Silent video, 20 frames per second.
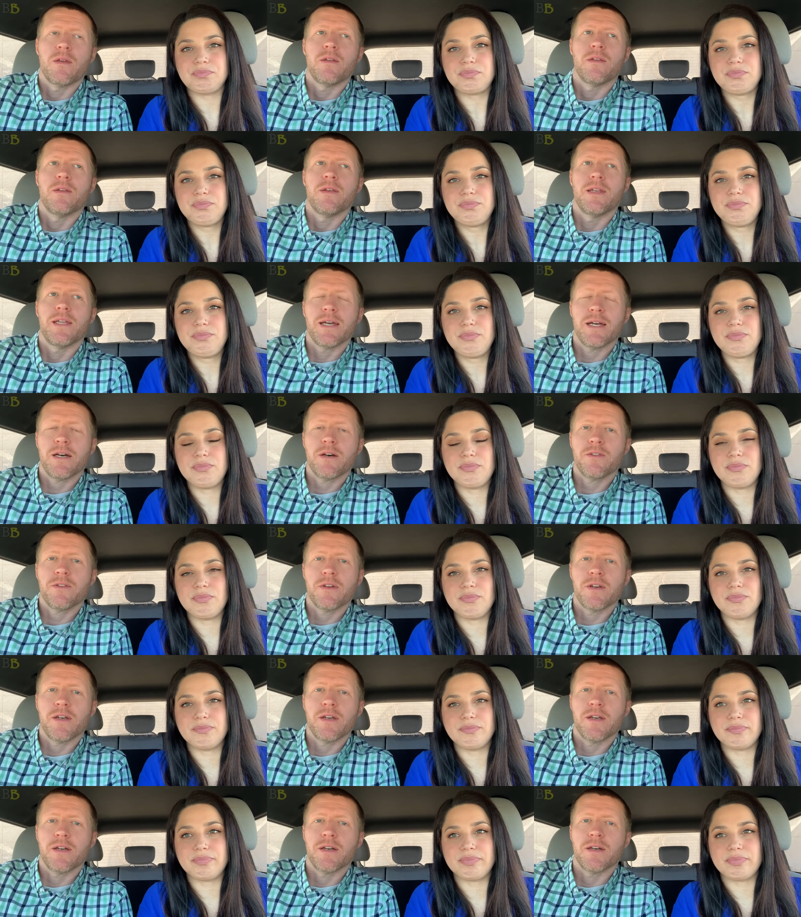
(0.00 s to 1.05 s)
Speaker 1: Now they
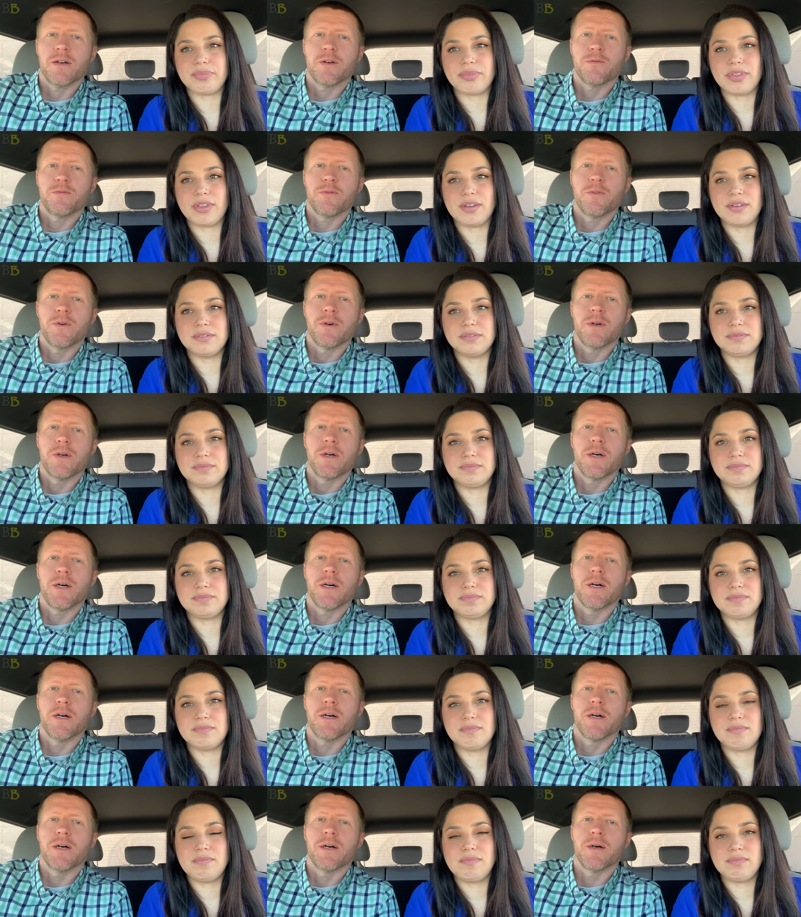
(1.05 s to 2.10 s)
have
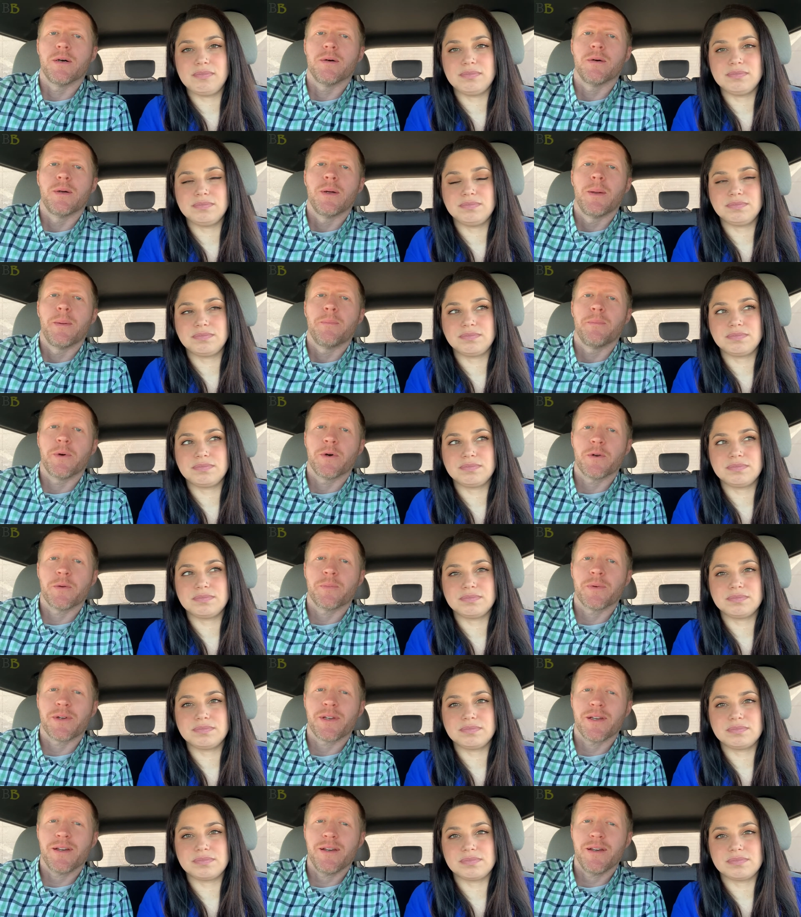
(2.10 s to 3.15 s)
a butter
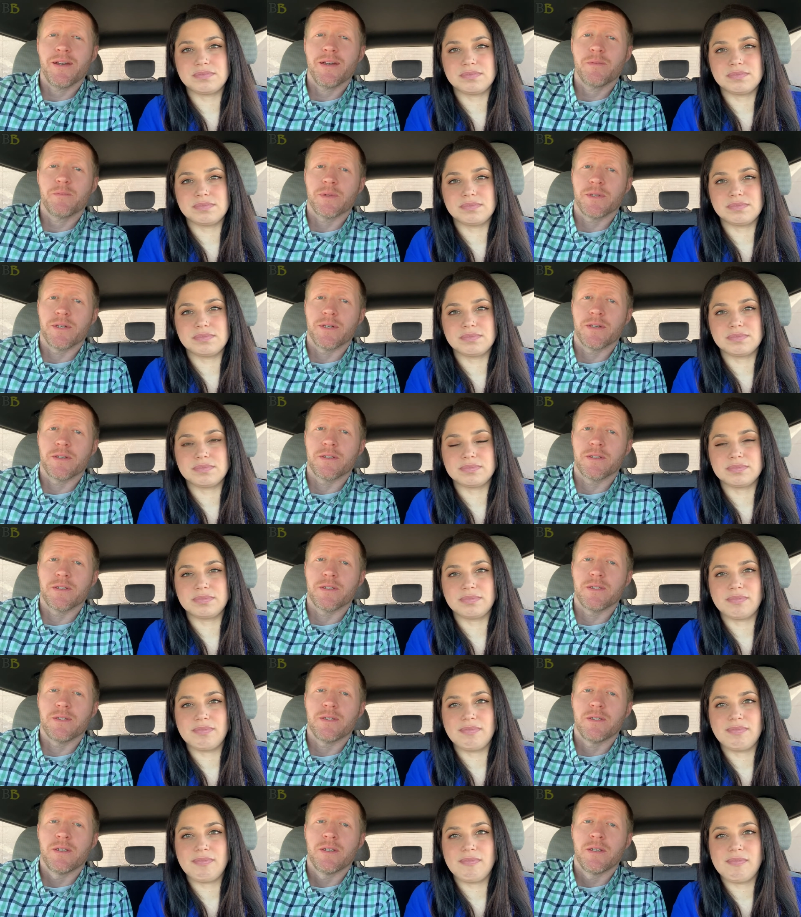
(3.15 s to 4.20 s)
pecan blondie
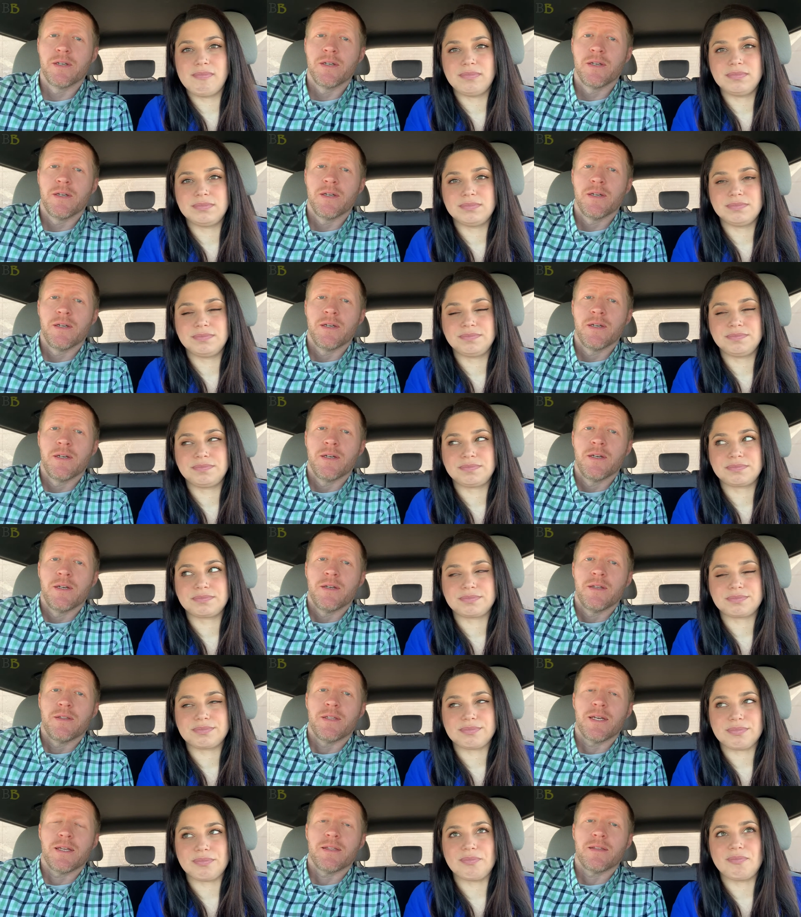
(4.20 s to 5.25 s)

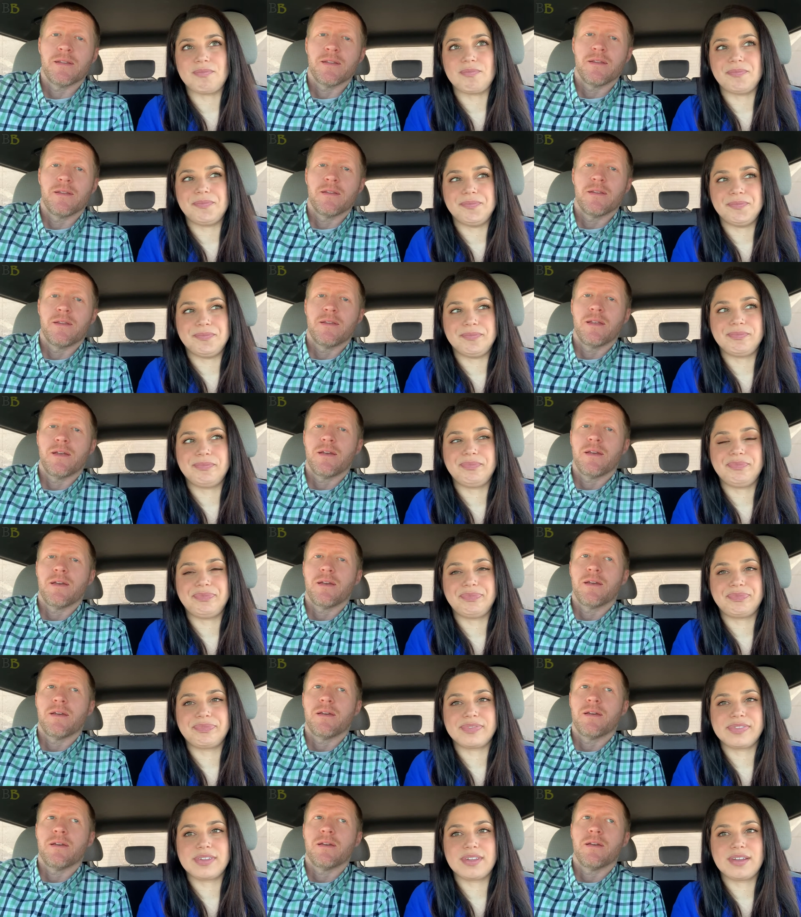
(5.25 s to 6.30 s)
that
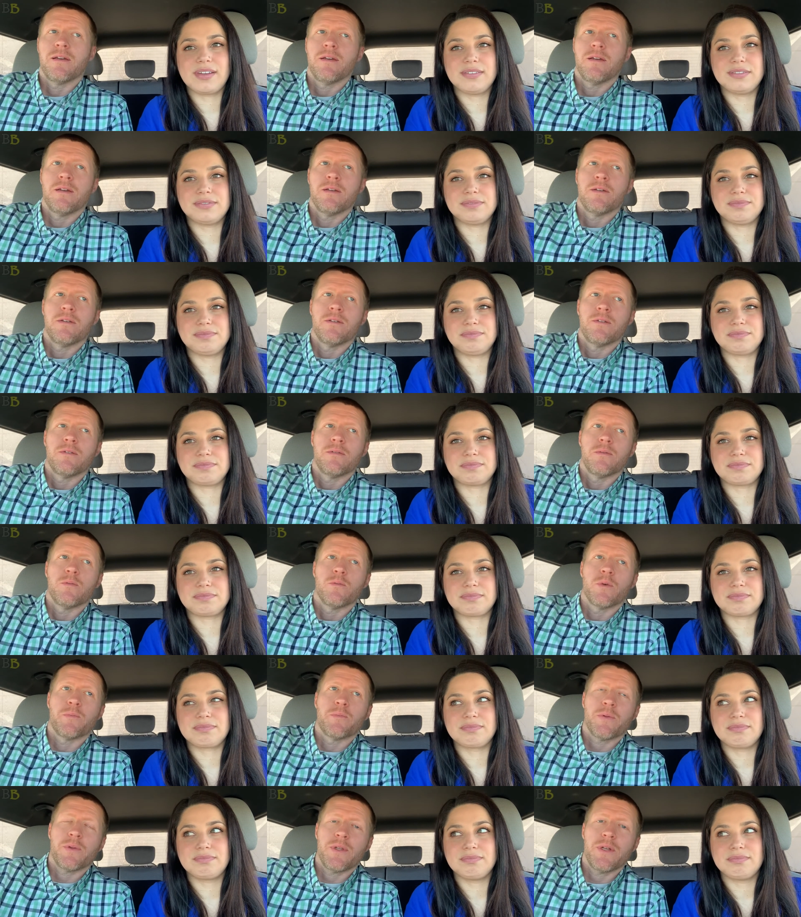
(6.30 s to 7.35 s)
they
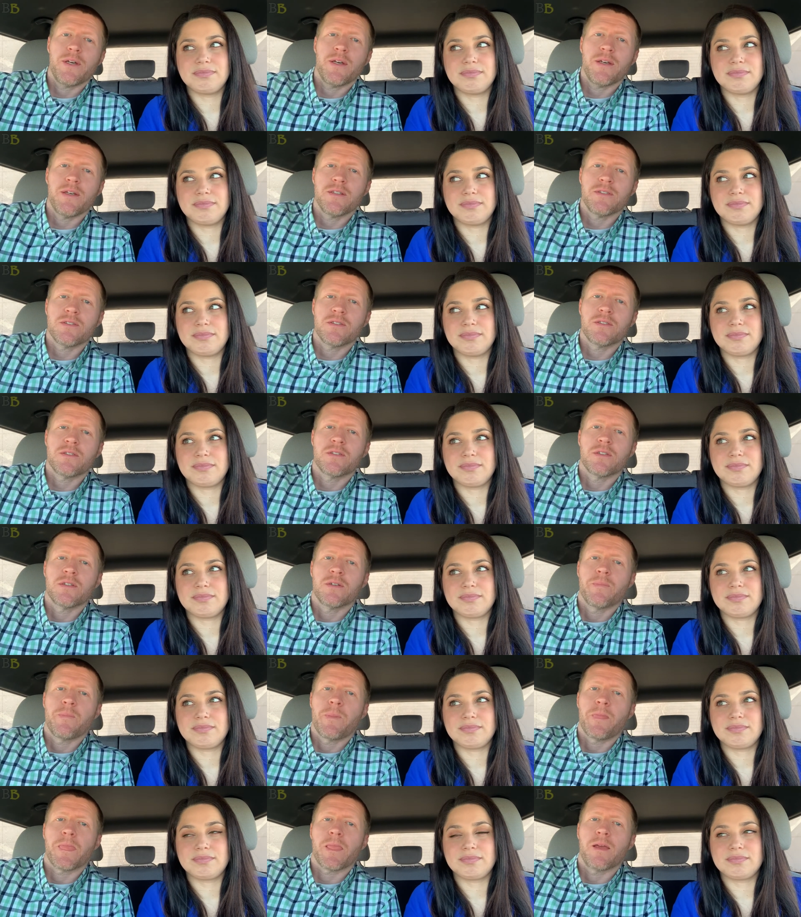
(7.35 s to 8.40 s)
replaced
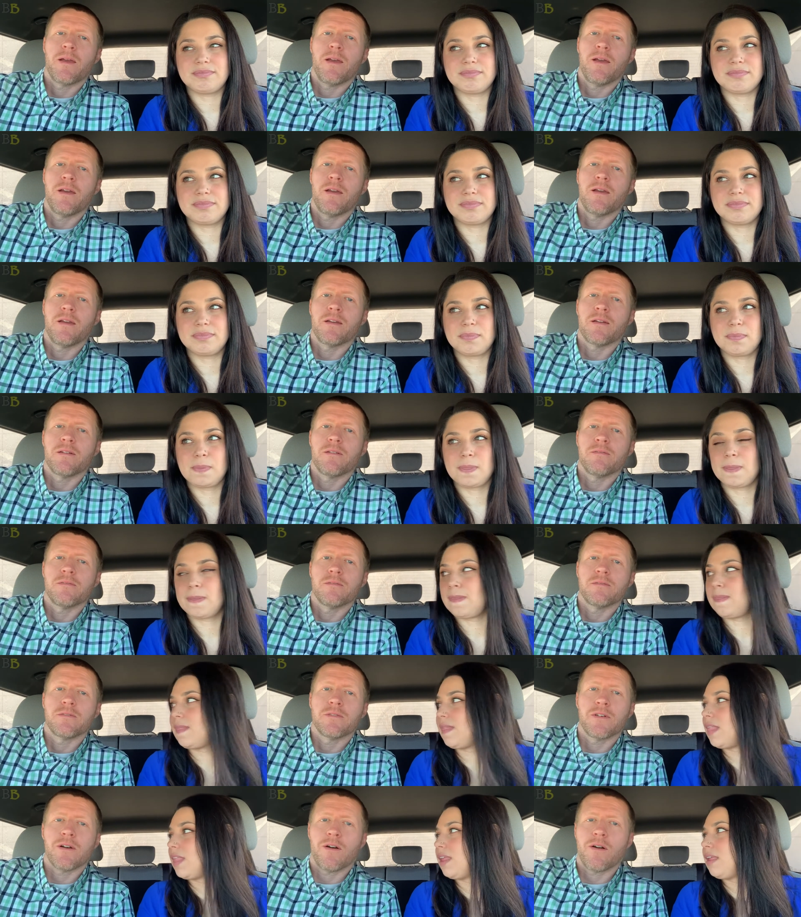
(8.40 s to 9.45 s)
a
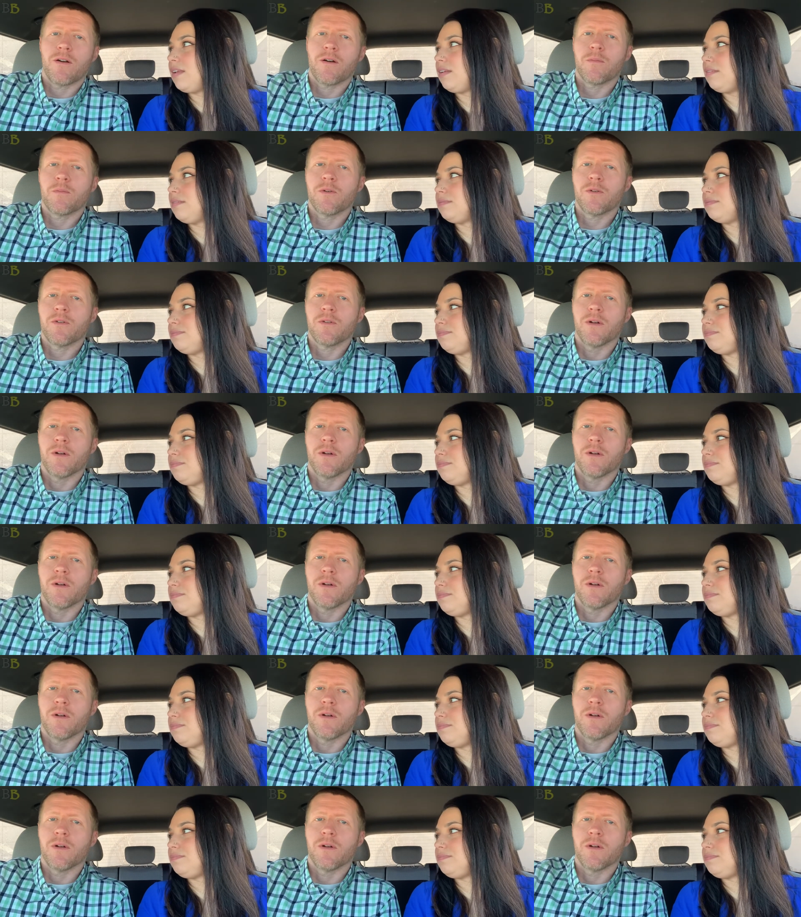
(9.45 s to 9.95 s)
caramel